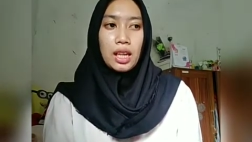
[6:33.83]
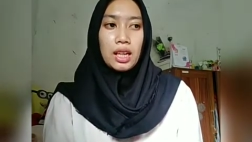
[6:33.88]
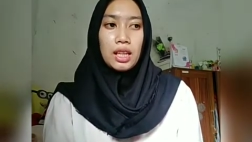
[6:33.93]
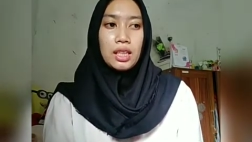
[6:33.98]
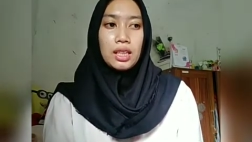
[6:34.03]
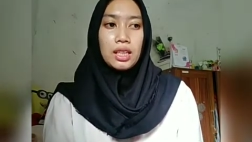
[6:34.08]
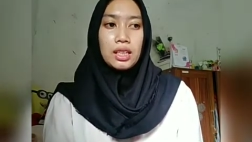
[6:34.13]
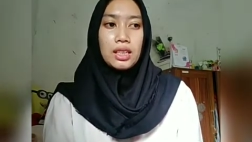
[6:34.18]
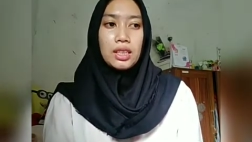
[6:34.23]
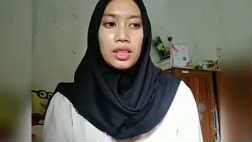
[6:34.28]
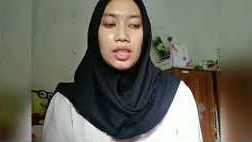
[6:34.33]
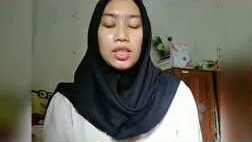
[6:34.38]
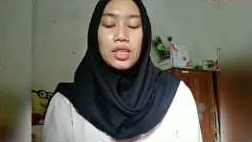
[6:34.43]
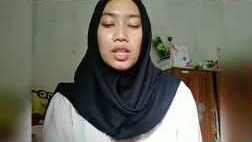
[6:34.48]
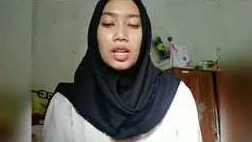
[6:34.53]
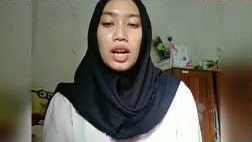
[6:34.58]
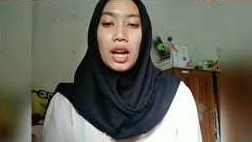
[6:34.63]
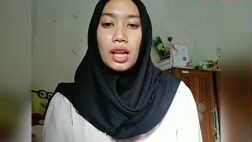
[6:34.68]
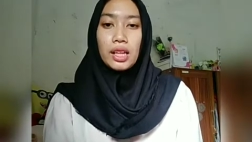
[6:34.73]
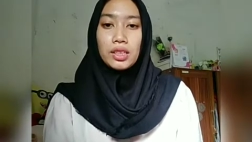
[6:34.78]
the
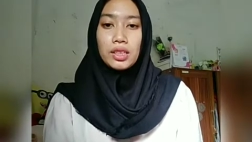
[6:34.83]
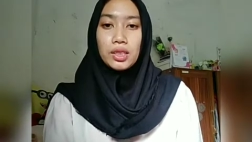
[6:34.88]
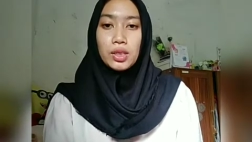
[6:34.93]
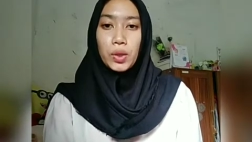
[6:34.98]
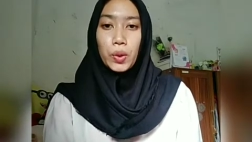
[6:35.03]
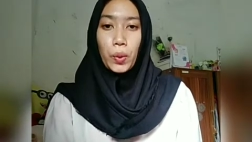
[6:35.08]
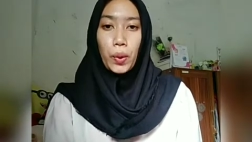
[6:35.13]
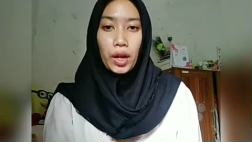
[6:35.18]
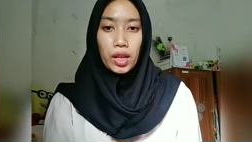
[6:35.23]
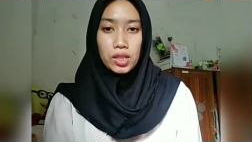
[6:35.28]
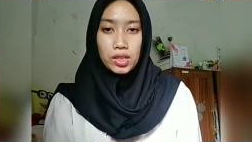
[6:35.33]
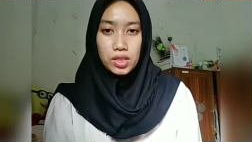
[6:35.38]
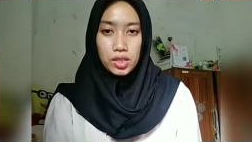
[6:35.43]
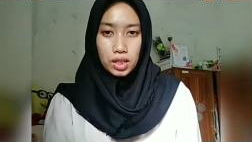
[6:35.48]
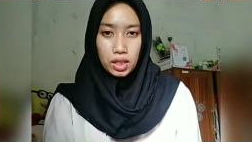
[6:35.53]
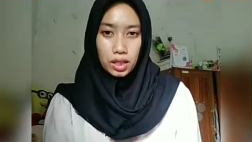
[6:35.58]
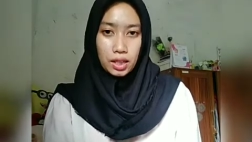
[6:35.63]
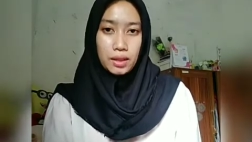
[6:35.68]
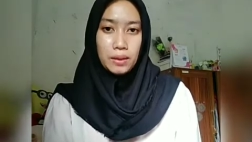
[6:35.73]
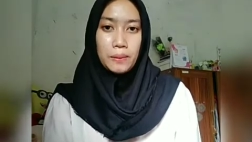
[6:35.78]
teacher asks the
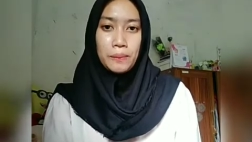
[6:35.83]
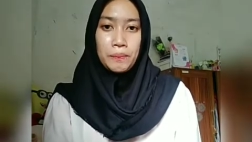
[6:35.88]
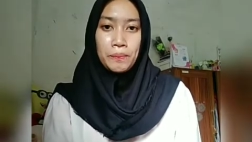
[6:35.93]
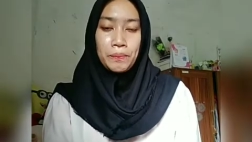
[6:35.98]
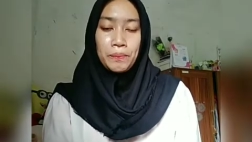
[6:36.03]
question